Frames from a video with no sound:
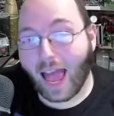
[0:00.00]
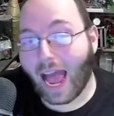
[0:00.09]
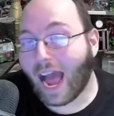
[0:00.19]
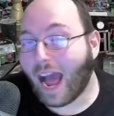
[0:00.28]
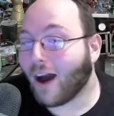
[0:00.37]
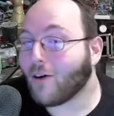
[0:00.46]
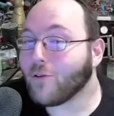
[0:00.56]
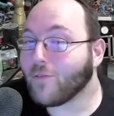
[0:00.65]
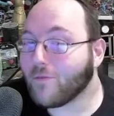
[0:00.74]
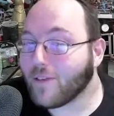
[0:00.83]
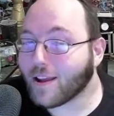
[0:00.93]
how do
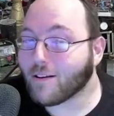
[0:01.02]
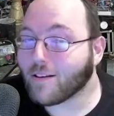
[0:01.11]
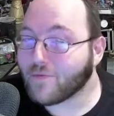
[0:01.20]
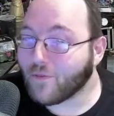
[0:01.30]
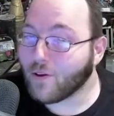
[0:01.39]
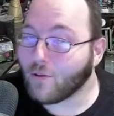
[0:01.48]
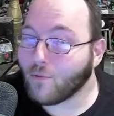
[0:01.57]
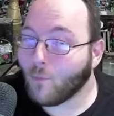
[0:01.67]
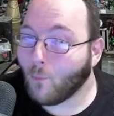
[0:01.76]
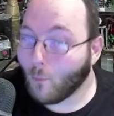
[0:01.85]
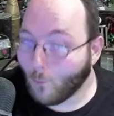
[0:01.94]
figures feel
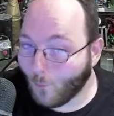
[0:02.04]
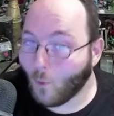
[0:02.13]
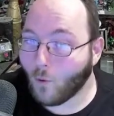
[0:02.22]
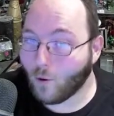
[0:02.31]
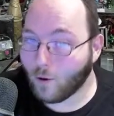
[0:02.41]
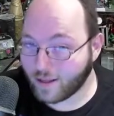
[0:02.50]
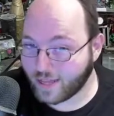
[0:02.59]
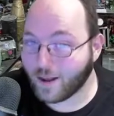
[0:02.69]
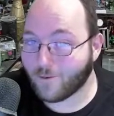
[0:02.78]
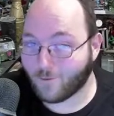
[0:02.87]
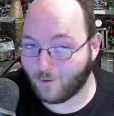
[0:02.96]
more
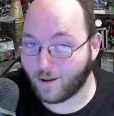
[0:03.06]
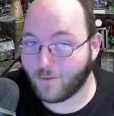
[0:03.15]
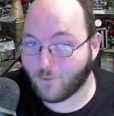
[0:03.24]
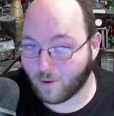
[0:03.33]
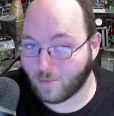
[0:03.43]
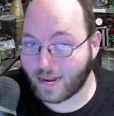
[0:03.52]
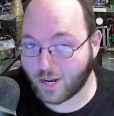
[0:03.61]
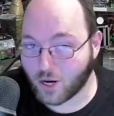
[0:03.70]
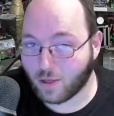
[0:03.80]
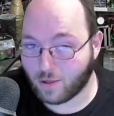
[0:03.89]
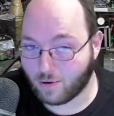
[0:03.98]
different from each
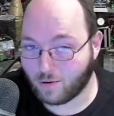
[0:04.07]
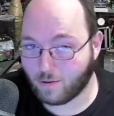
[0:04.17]
other?